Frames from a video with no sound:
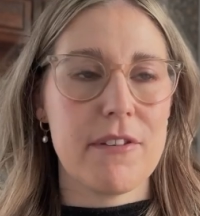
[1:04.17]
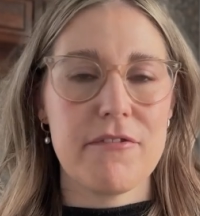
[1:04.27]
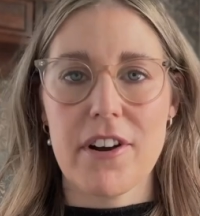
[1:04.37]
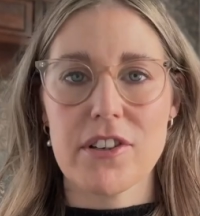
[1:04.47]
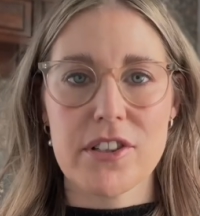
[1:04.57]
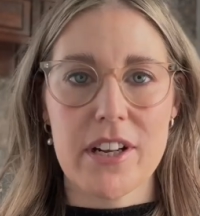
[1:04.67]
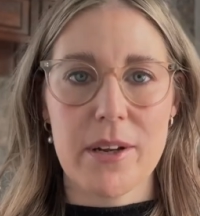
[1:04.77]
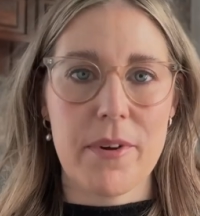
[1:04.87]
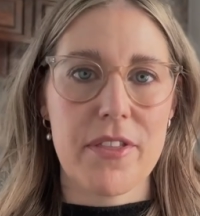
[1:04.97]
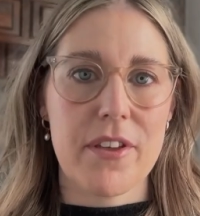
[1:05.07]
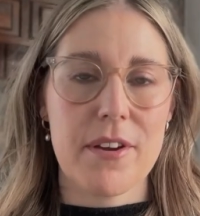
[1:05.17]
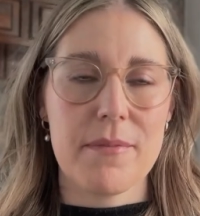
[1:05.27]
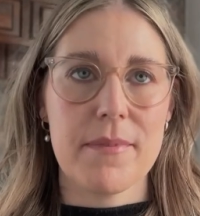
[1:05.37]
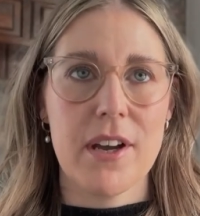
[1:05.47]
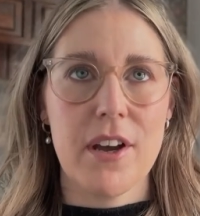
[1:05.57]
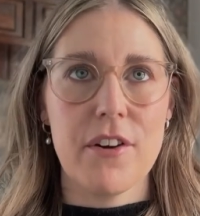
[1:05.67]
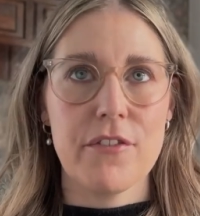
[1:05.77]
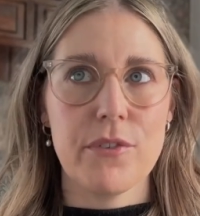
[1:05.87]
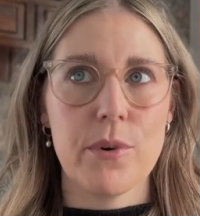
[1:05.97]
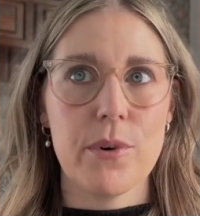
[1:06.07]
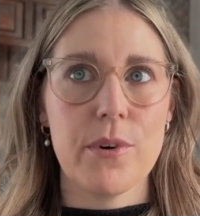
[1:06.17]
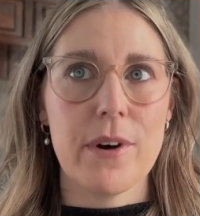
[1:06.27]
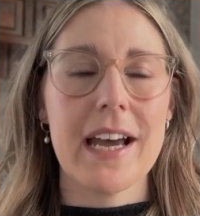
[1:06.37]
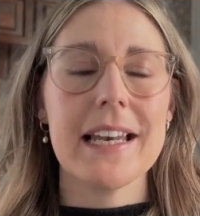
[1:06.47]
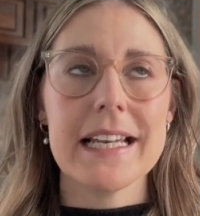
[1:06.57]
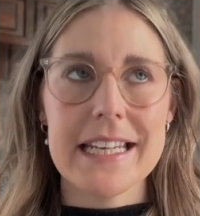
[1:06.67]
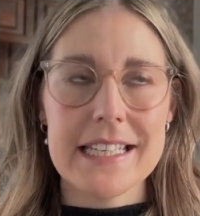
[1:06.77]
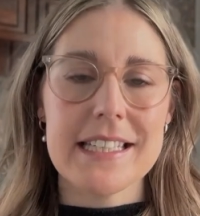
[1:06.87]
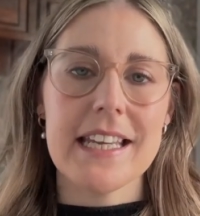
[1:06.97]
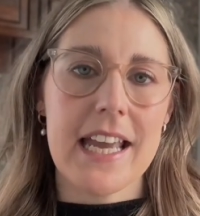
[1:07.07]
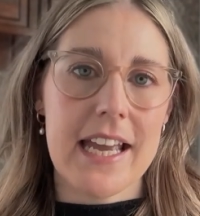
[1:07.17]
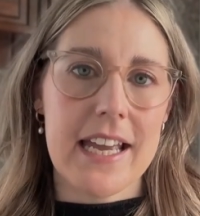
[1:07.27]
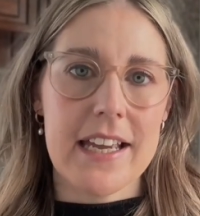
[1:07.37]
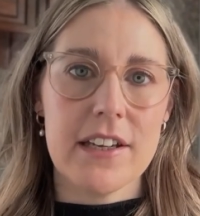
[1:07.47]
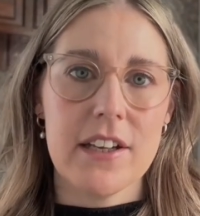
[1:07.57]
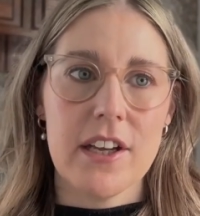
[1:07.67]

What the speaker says: functioning with them for at least a year,